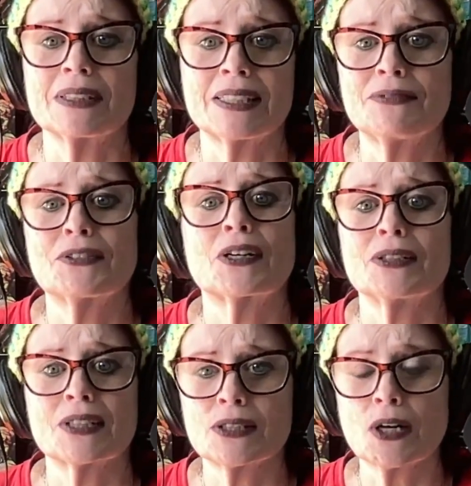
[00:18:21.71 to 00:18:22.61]
It's
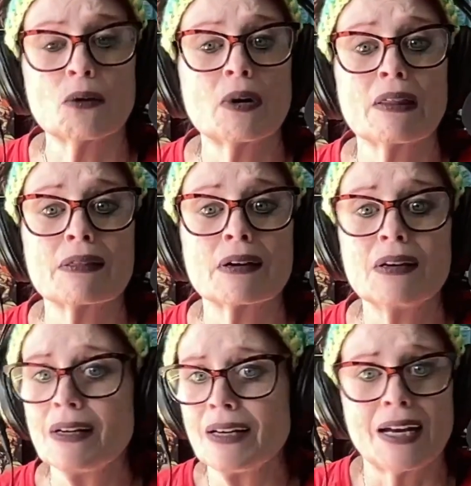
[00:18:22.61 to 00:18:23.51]
difficult to start with,
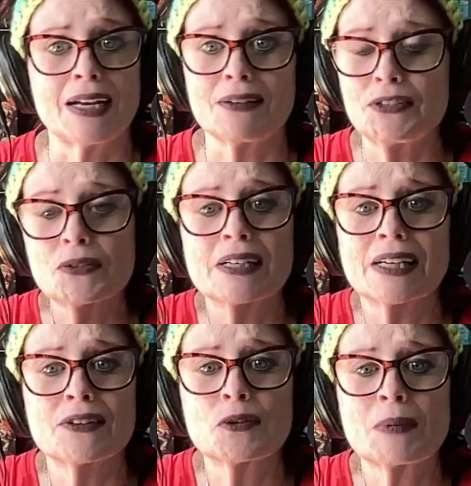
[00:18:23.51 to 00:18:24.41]
and if you can
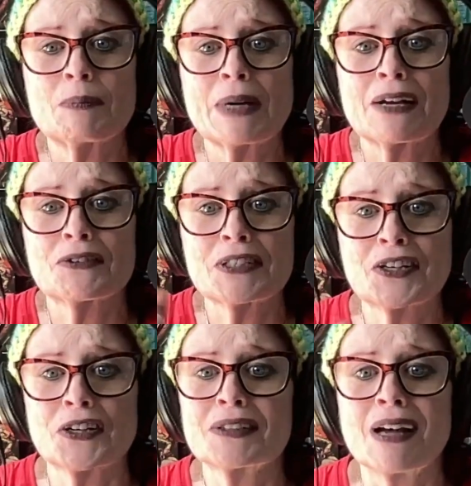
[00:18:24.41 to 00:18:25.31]
get through my boundaries,
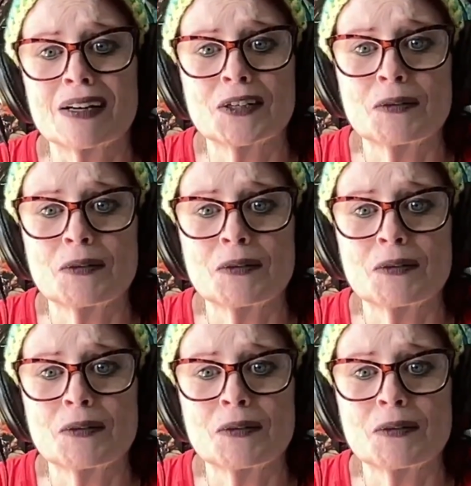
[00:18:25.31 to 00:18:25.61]
good luck.